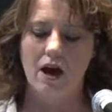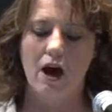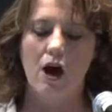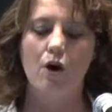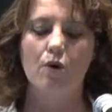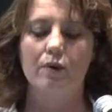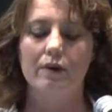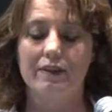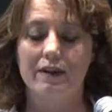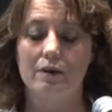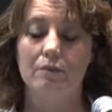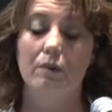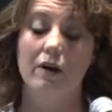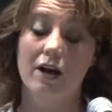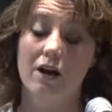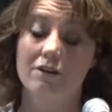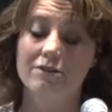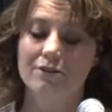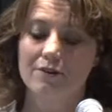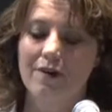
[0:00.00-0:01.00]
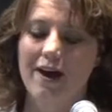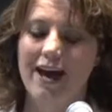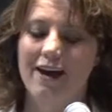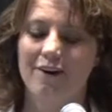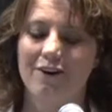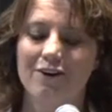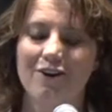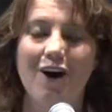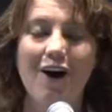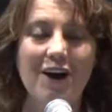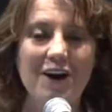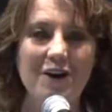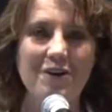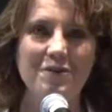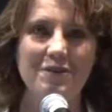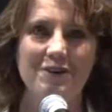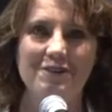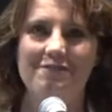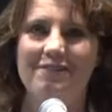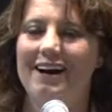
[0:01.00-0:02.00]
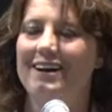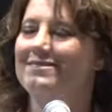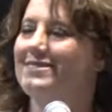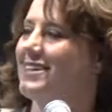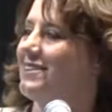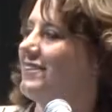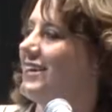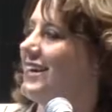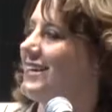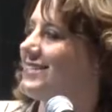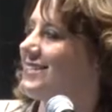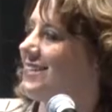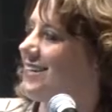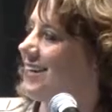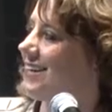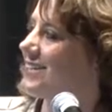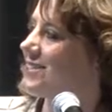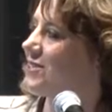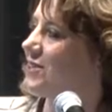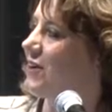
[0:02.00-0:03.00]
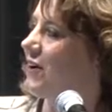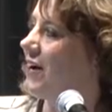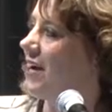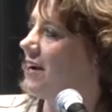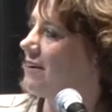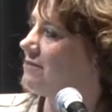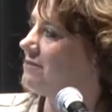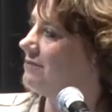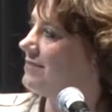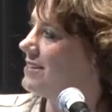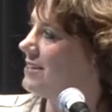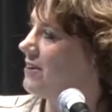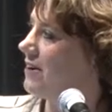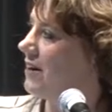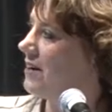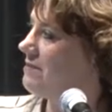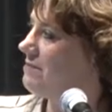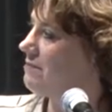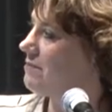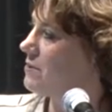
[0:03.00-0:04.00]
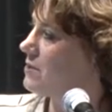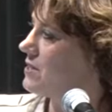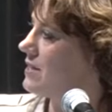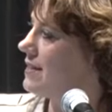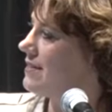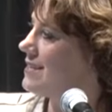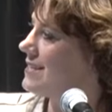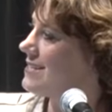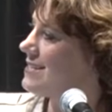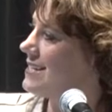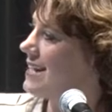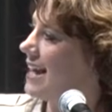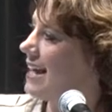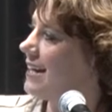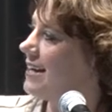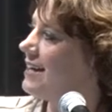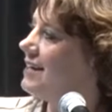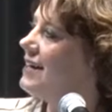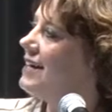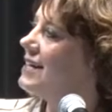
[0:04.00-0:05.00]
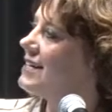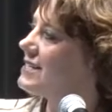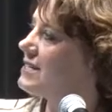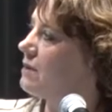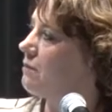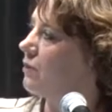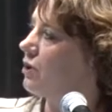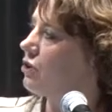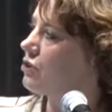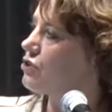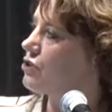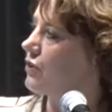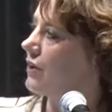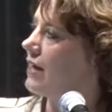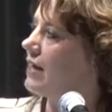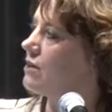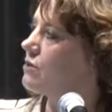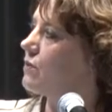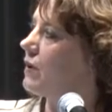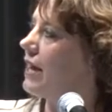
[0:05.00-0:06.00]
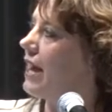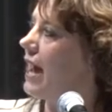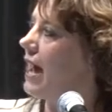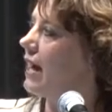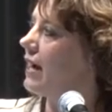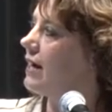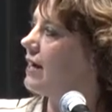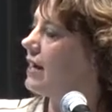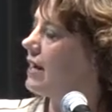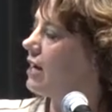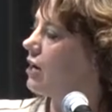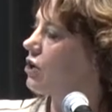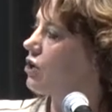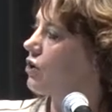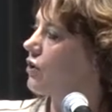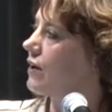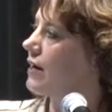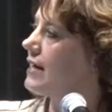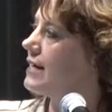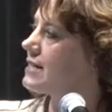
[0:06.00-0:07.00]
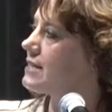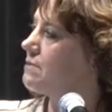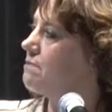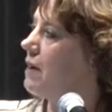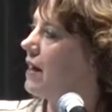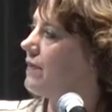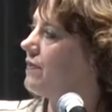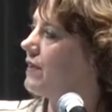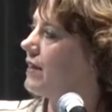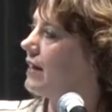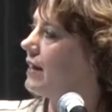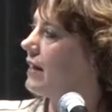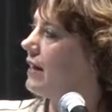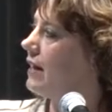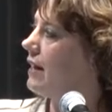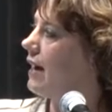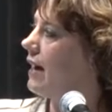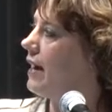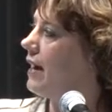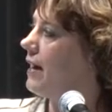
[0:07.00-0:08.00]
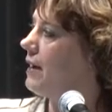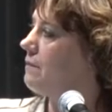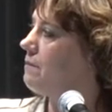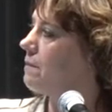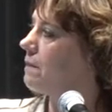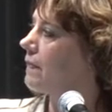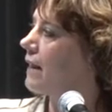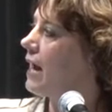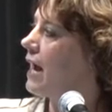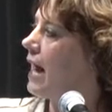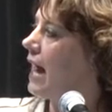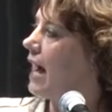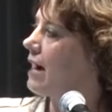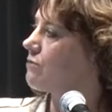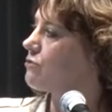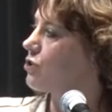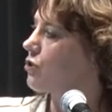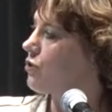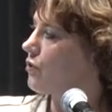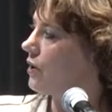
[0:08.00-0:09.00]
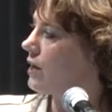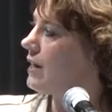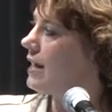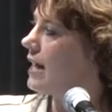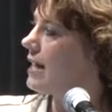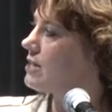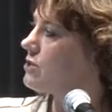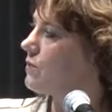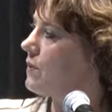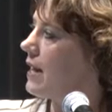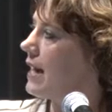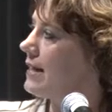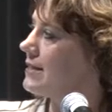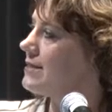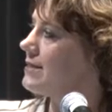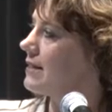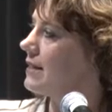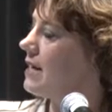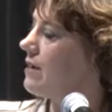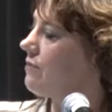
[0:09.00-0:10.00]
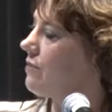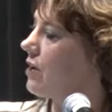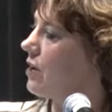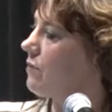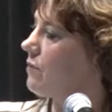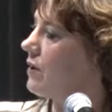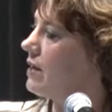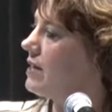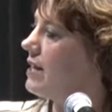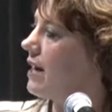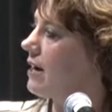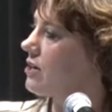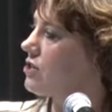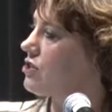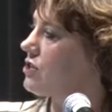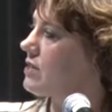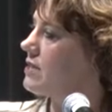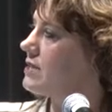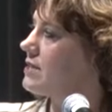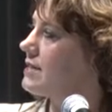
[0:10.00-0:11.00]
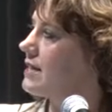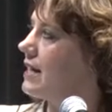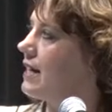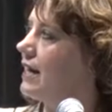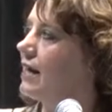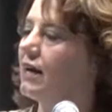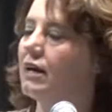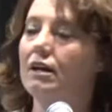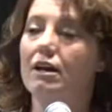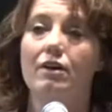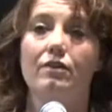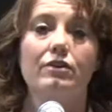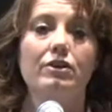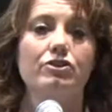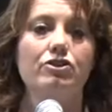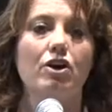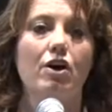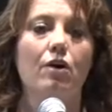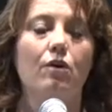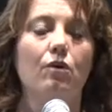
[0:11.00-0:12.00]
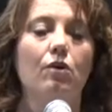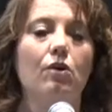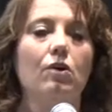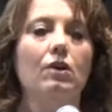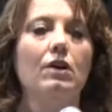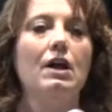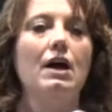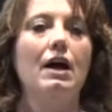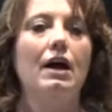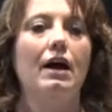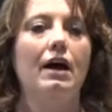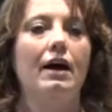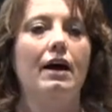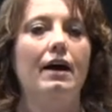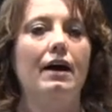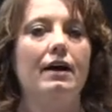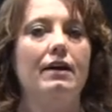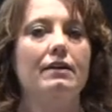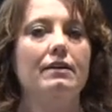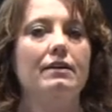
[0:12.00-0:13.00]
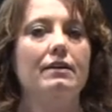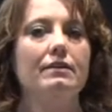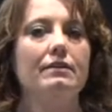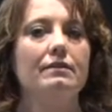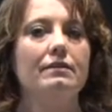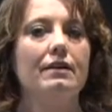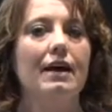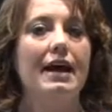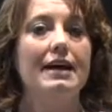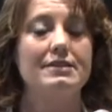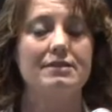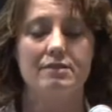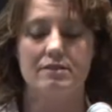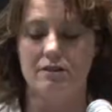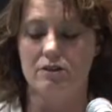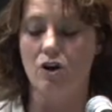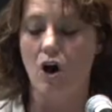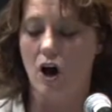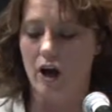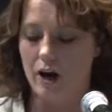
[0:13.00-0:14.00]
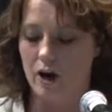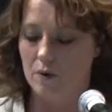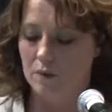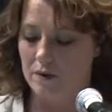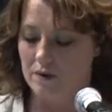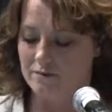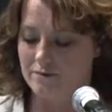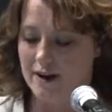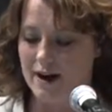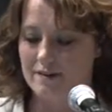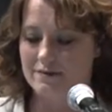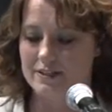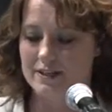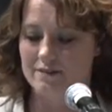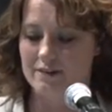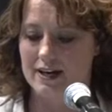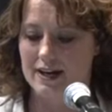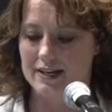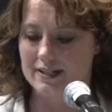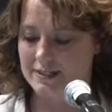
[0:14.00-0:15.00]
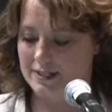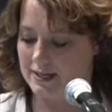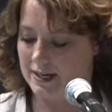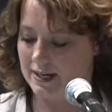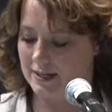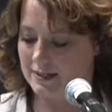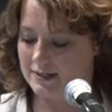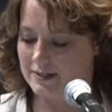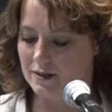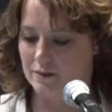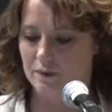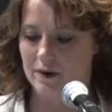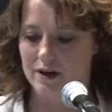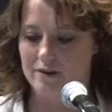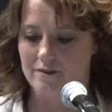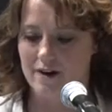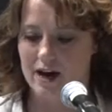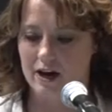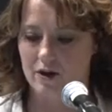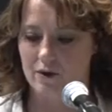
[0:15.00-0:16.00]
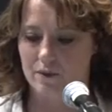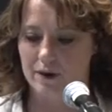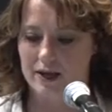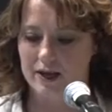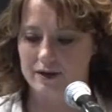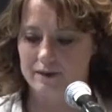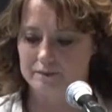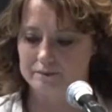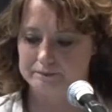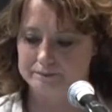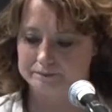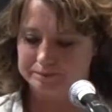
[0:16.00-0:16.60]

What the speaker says: Oh, and then we also had our non-0157S tech. Sorry, I did not present this data. Similar trend. We had an increase, but then after 3 days, we had significant reductions in the total non-0157S techs that we evaluated.